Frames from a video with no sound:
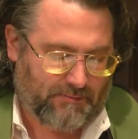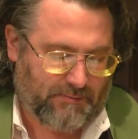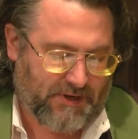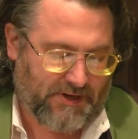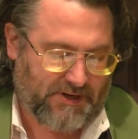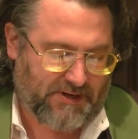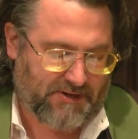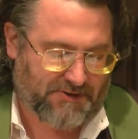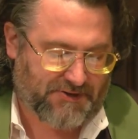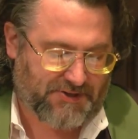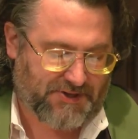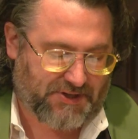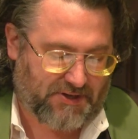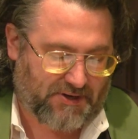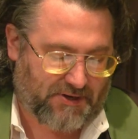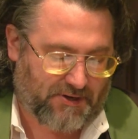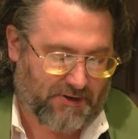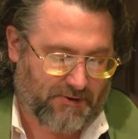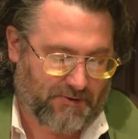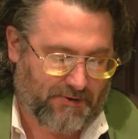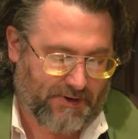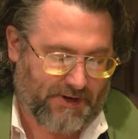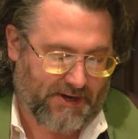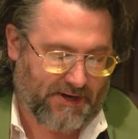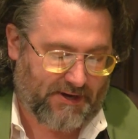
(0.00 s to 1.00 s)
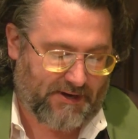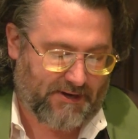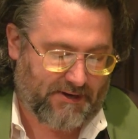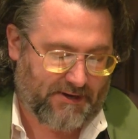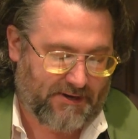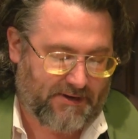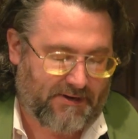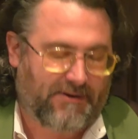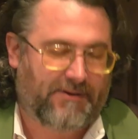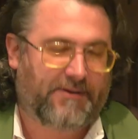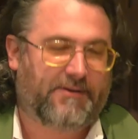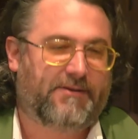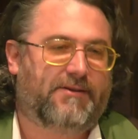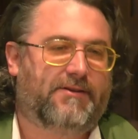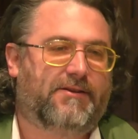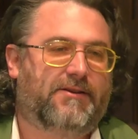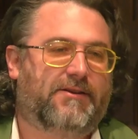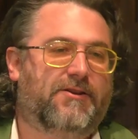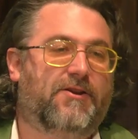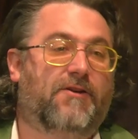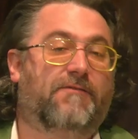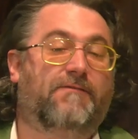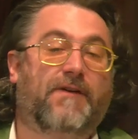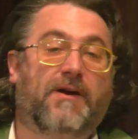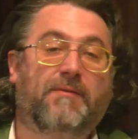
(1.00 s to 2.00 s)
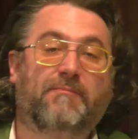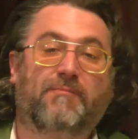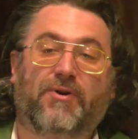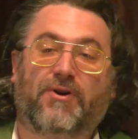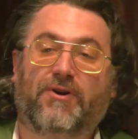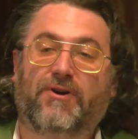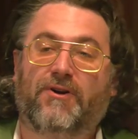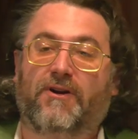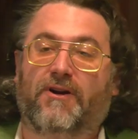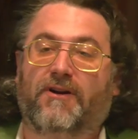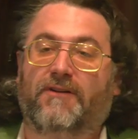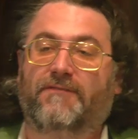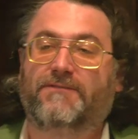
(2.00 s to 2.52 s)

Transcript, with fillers: Many years ago, in November